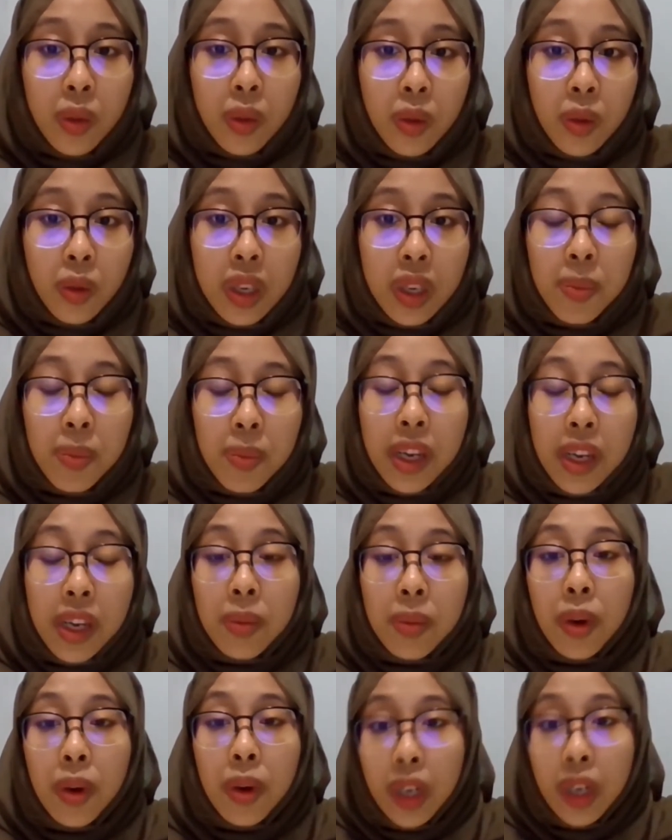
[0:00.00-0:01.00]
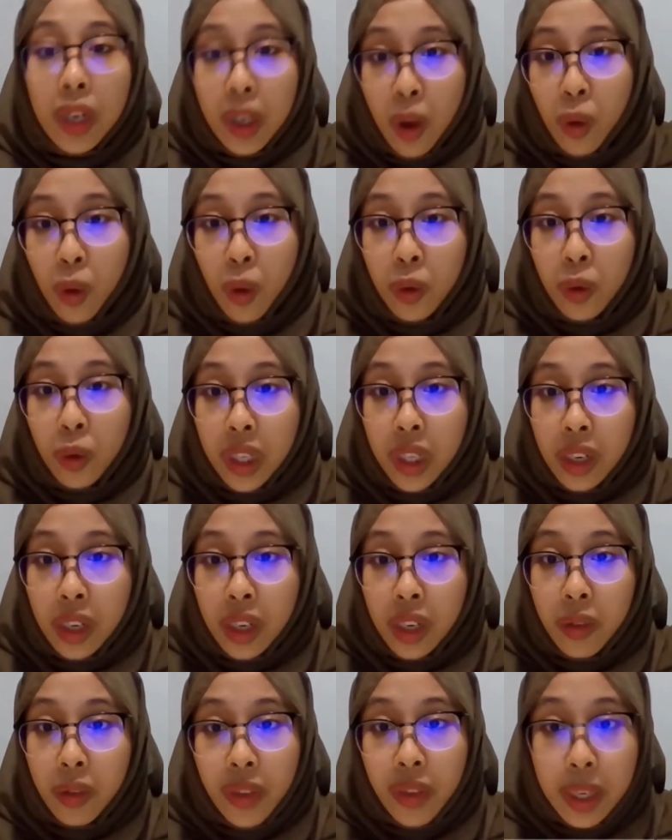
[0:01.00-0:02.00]
explain about the conclusion
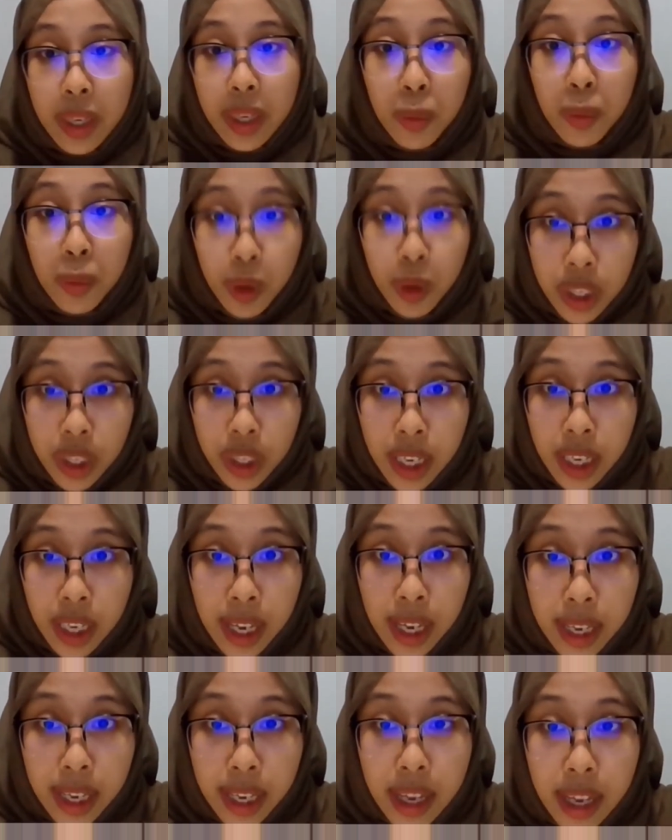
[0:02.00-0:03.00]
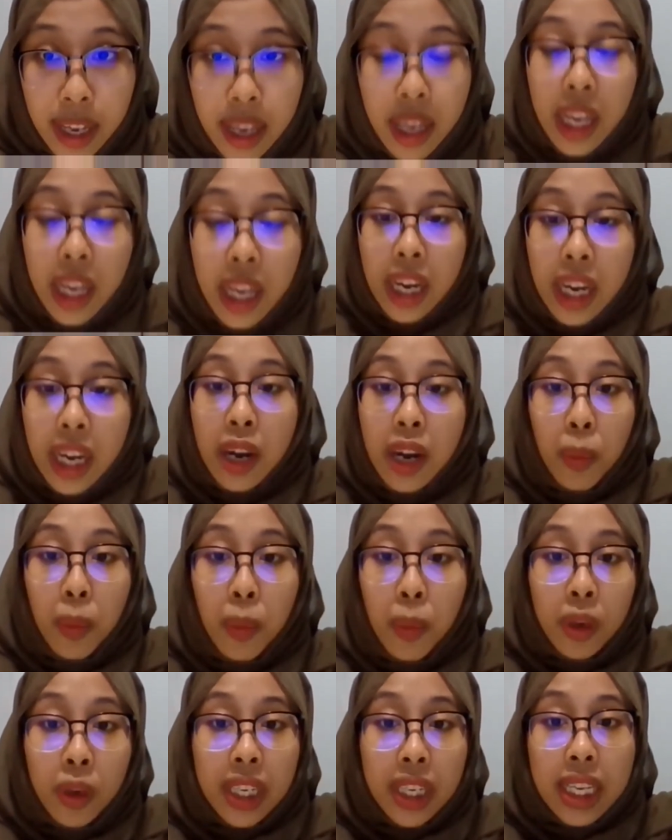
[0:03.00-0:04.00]
of this project. The
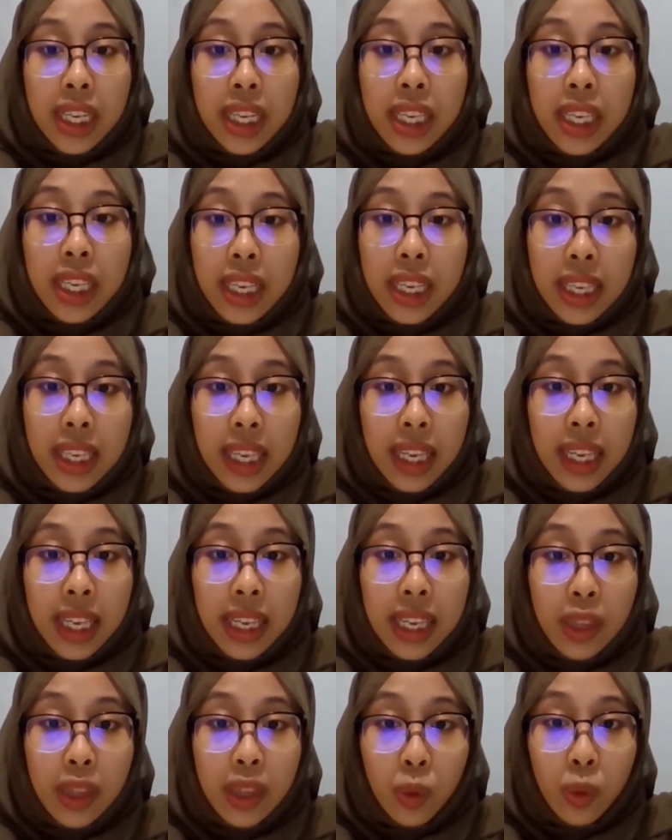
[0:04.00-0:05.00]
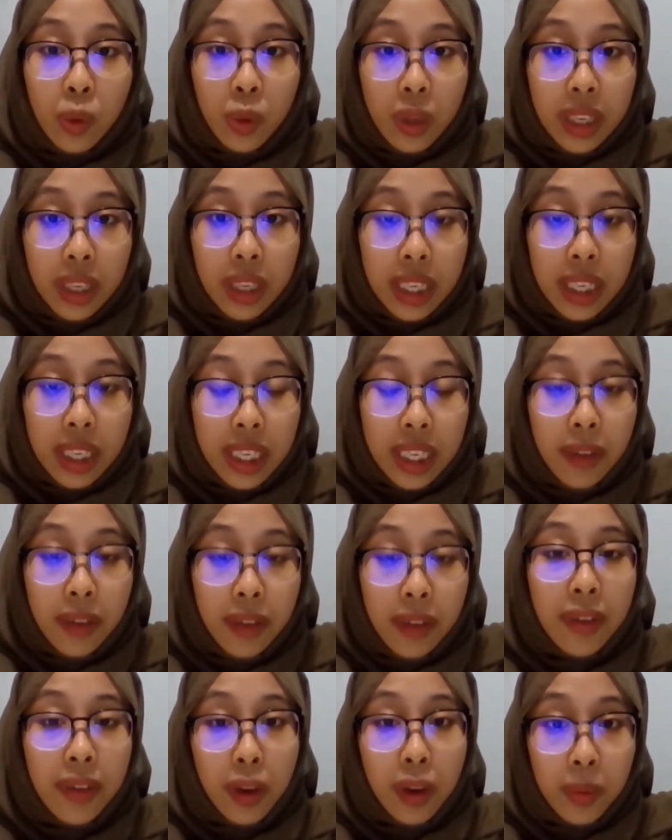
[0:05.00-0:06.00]
project is succeed to
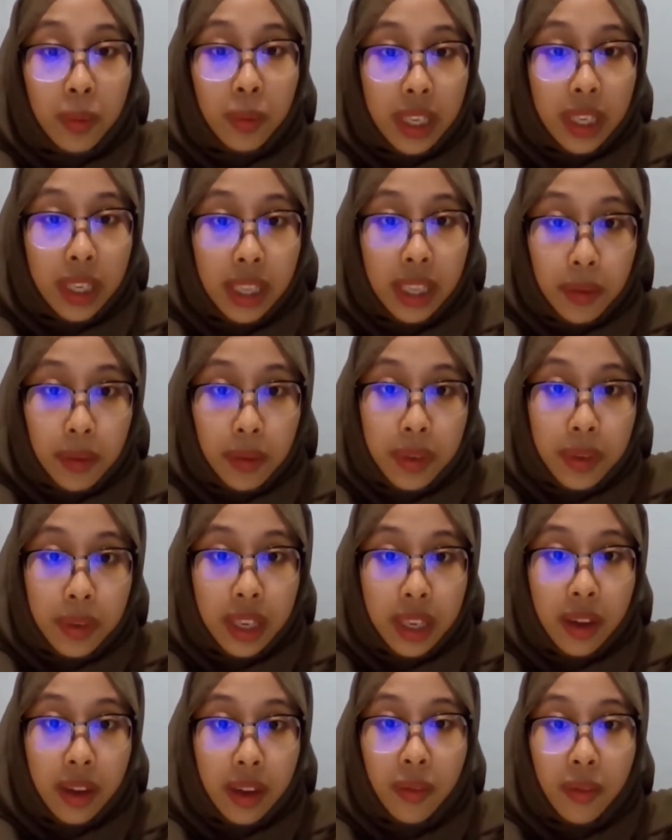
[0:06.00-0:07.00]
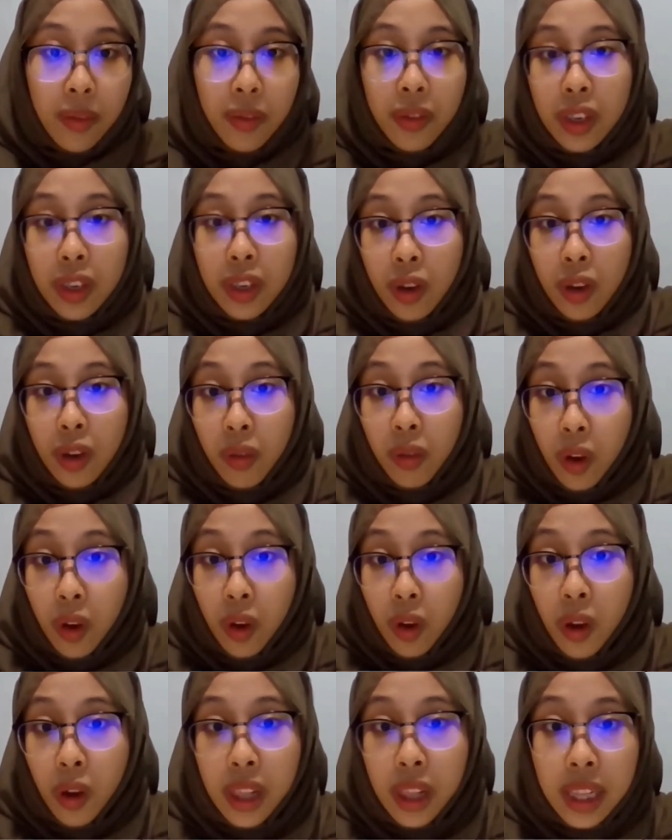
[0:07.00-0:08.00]
achieve the objectives. First of
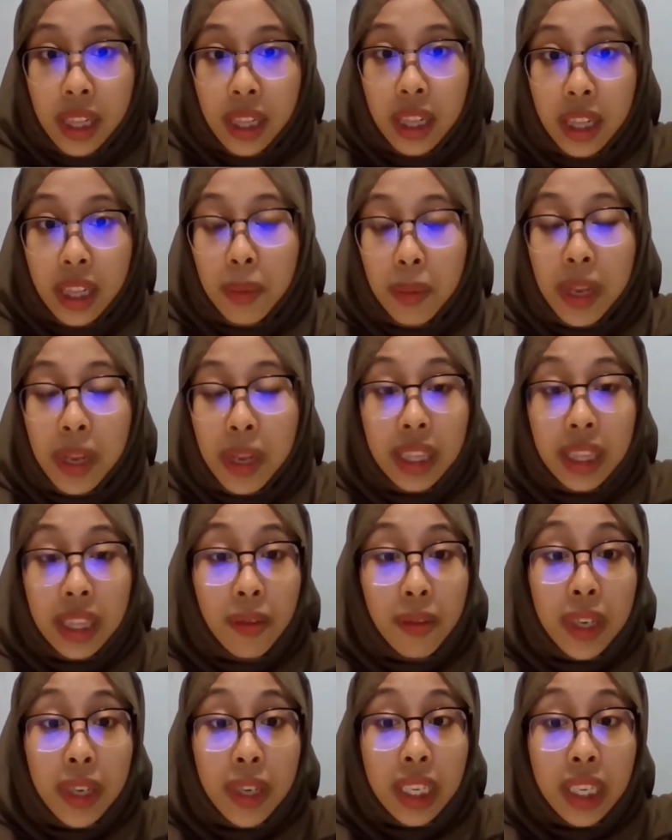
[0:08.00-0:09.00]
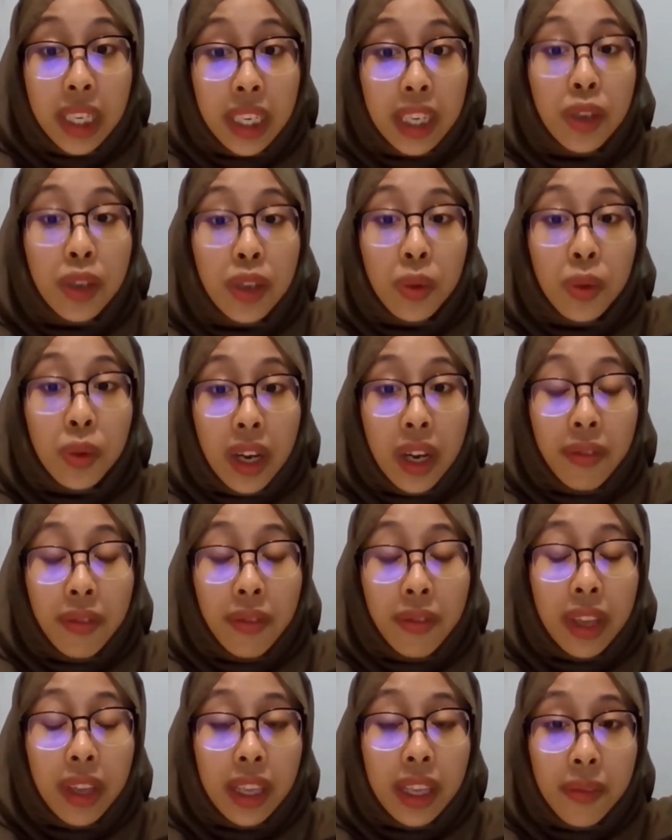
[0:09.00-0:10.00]
all, the multifunctional shoe rack
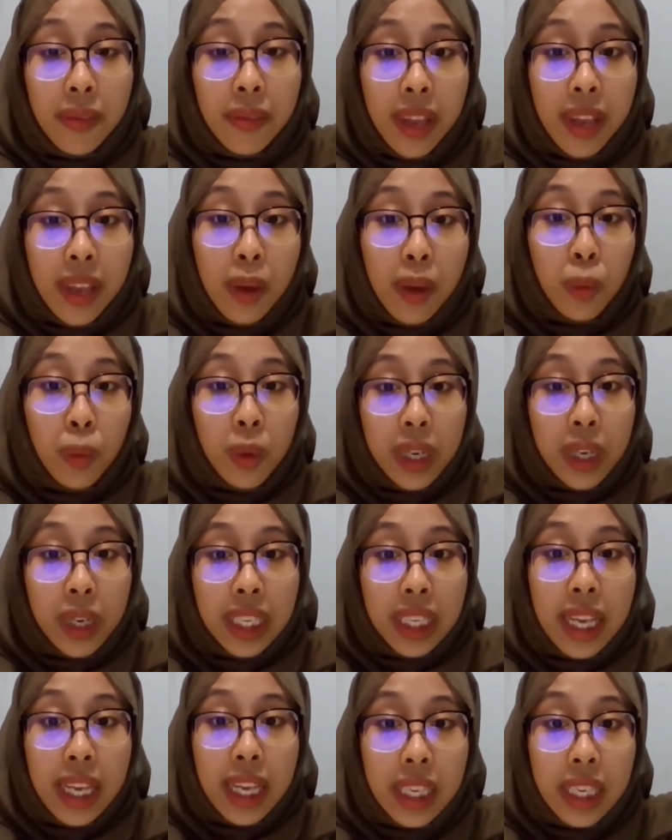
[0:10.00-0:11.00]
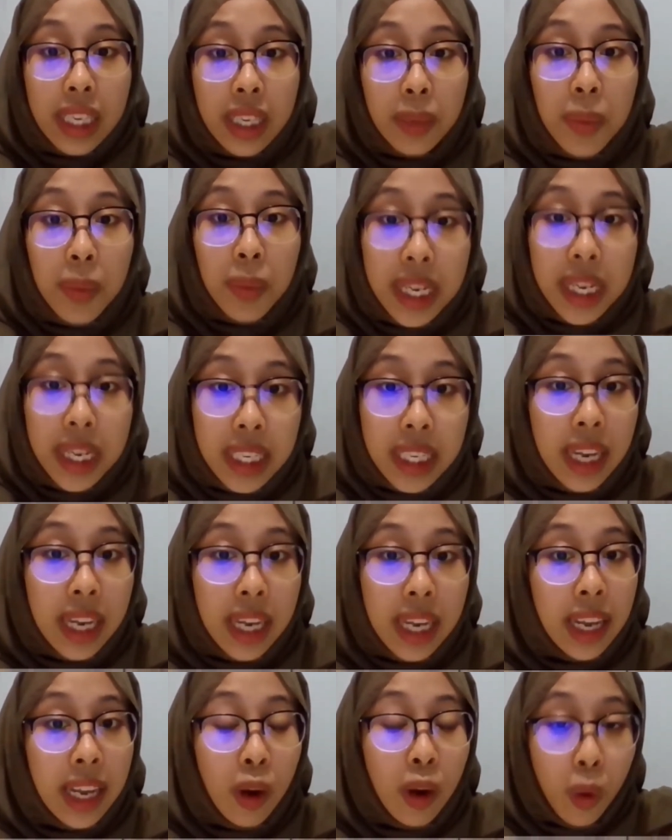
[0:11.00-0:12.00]
effectively works as a bench
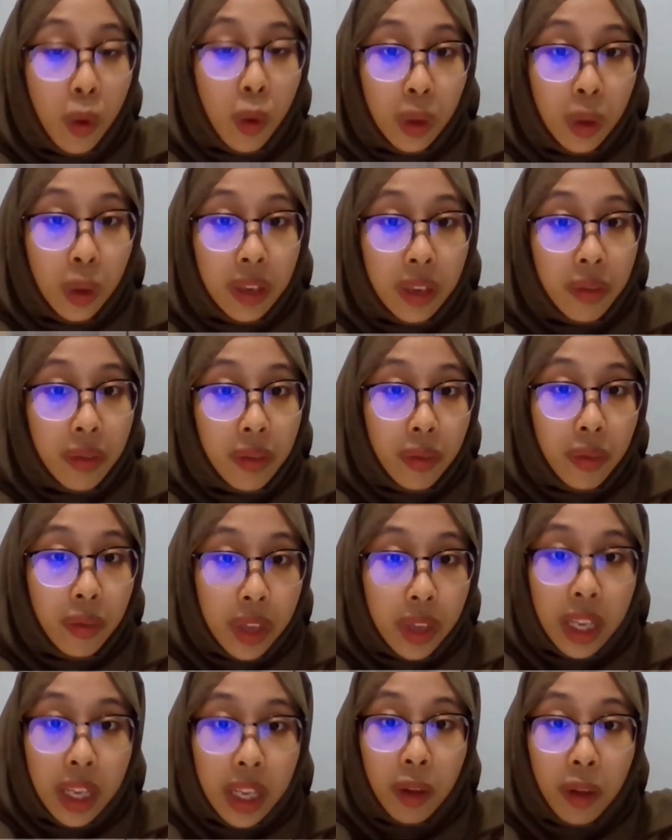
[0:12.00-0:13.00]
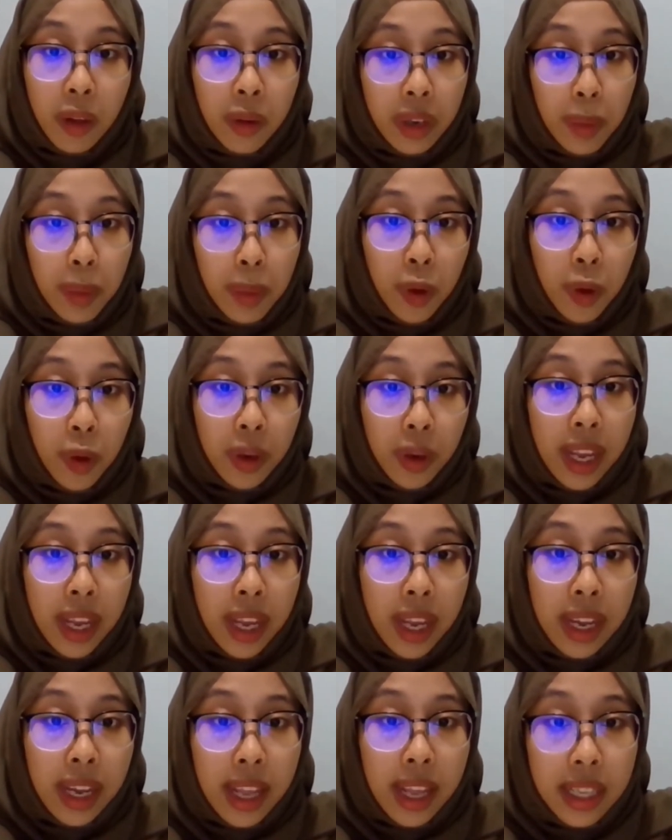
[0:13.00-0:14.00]
that can hold a 50 kg load,
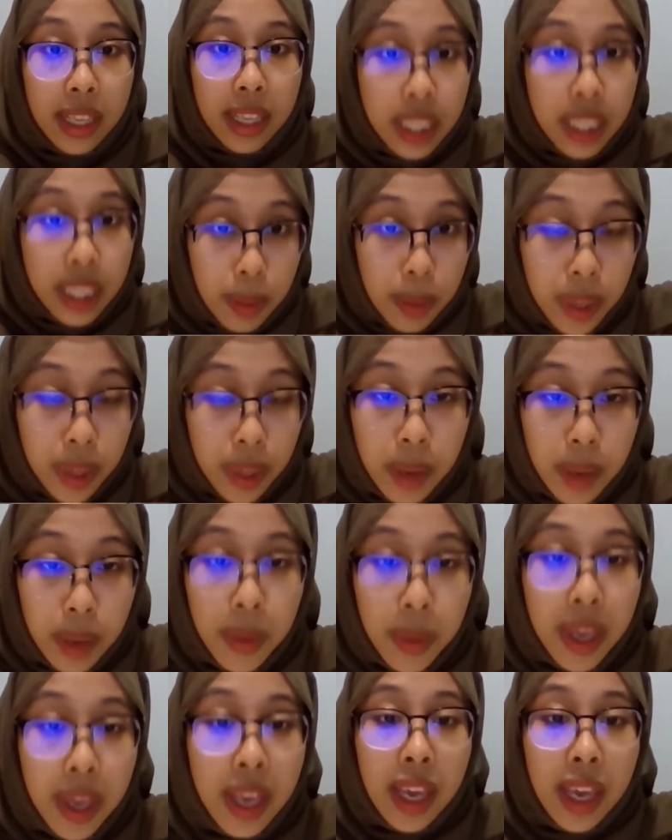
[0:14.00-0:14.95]
and at the same time,